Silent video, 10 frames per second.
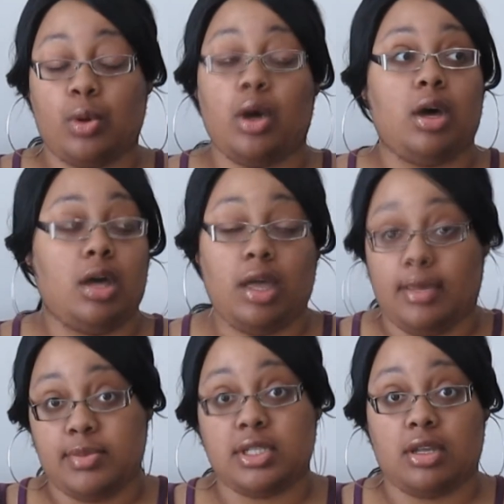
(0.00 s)

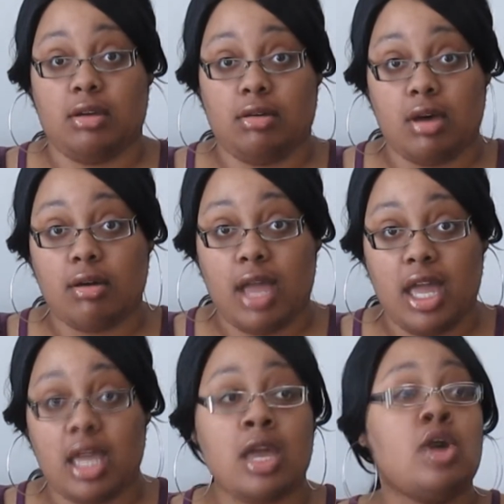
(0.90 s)
episode,
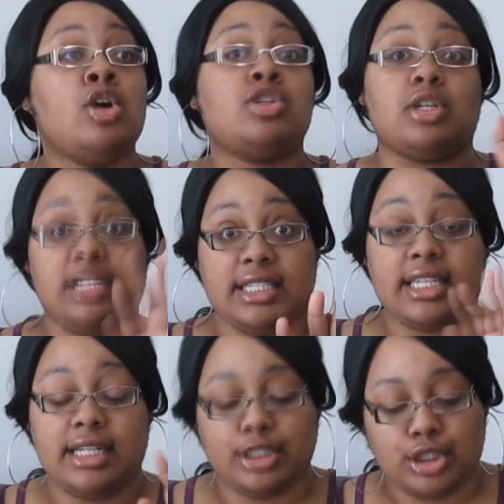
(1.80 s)
okay? So let's
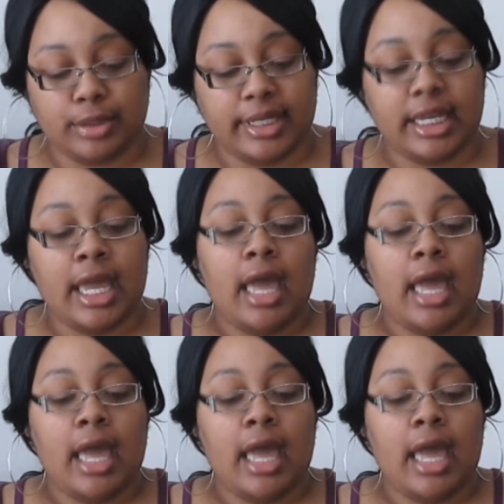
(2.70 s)
get into it.